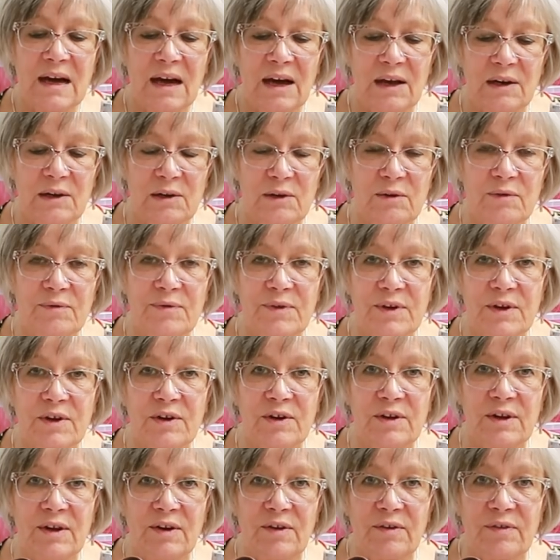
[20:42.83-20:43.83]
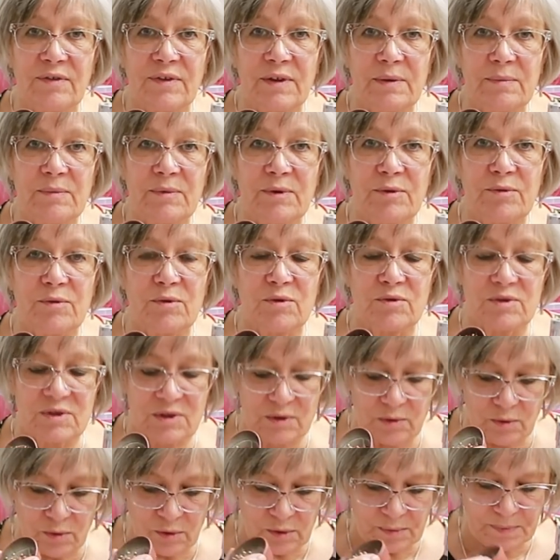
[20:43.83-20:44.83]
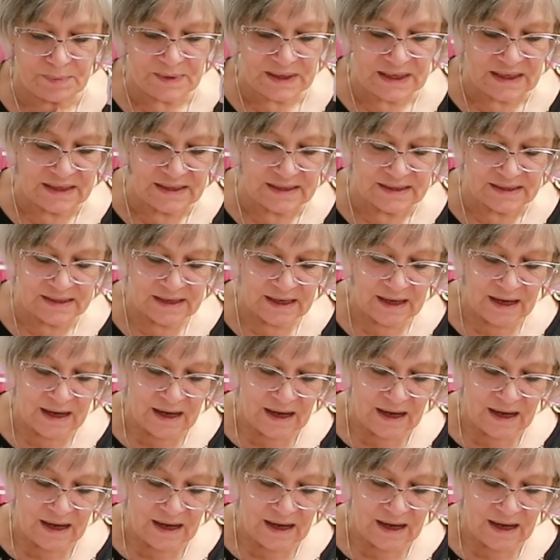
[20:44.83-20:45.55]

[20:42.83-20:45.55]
I love the colour of them, the rose gold beads,